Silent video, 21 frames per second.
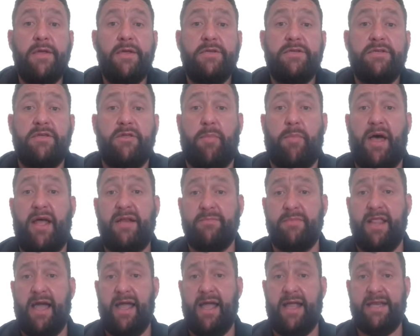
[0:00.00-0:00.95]
So the bottom
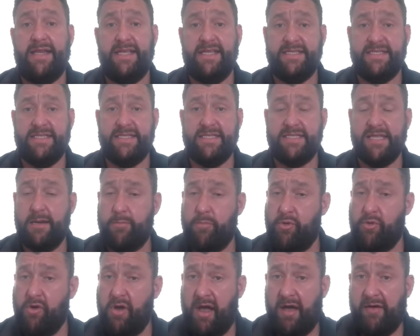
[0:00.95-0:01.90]
line is that a
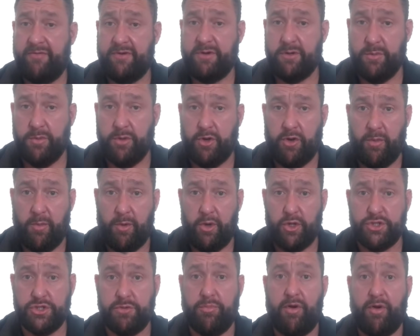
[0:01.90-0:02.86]
profitable
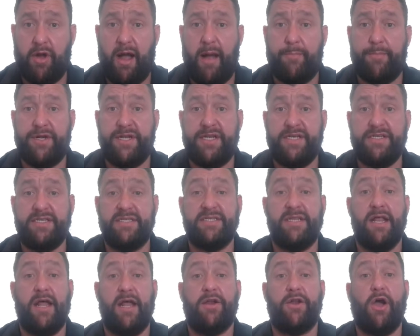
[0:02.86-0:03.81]
commercial property
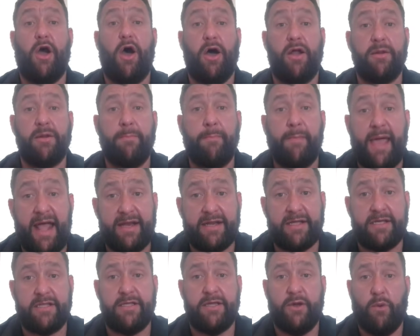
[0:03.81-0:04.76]
does not
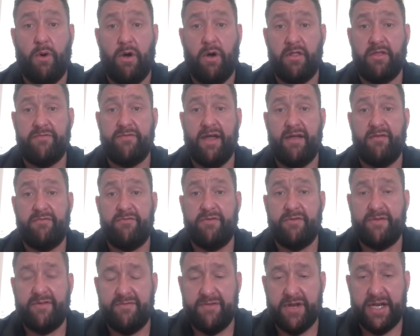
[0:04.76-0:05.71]
automatically qualify
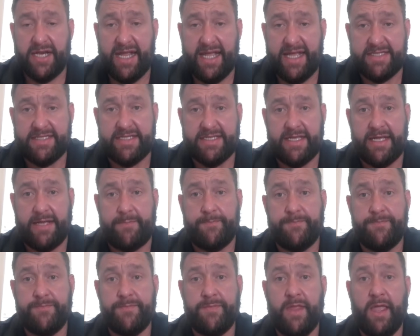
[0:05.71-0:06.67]
for financing.
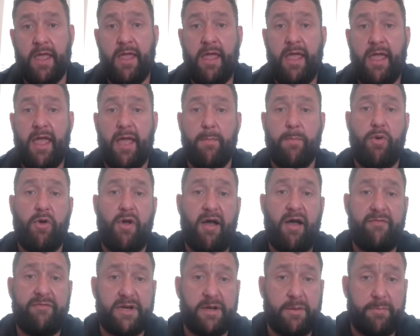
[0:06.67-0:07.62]
And
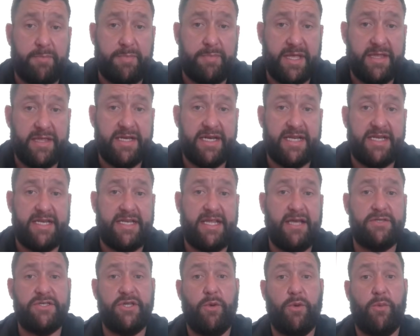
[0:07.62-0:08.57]
profitability
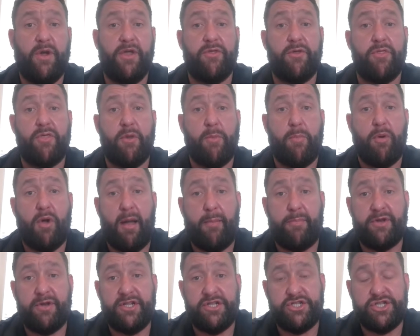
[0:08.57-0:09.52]
tells you whether the
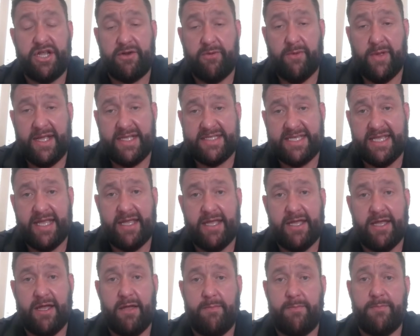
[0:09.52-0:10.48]
property generates
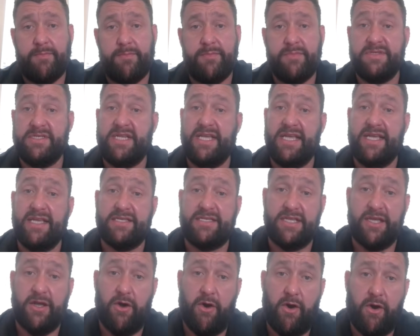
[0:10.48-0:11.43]
income.
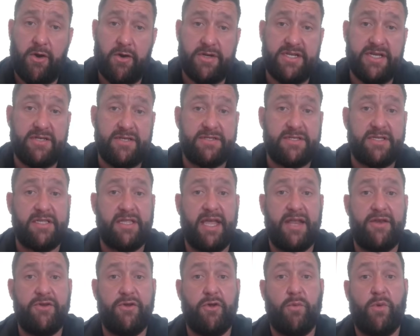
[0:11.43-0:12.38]
DSCR tells the
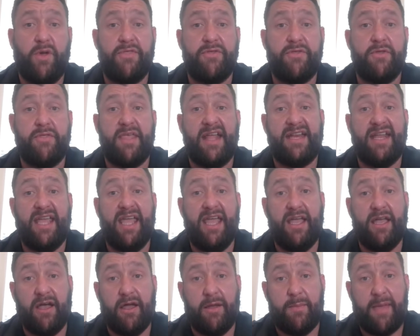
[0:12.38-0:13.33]
lender whether that
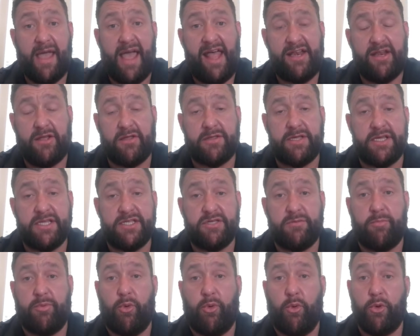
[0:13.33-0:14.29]
income adequately
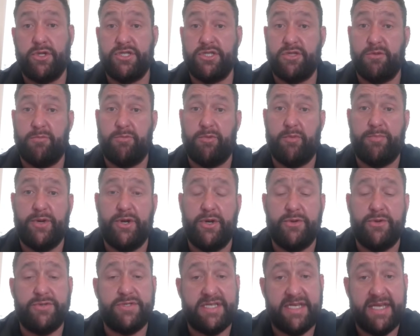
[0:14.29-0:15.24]
supports the
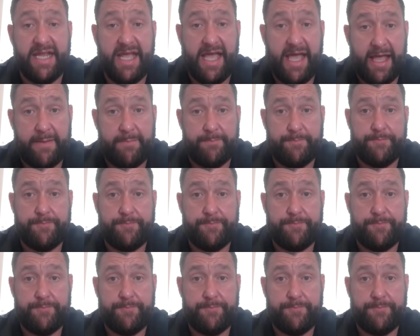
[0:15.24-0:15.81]
proposed debt.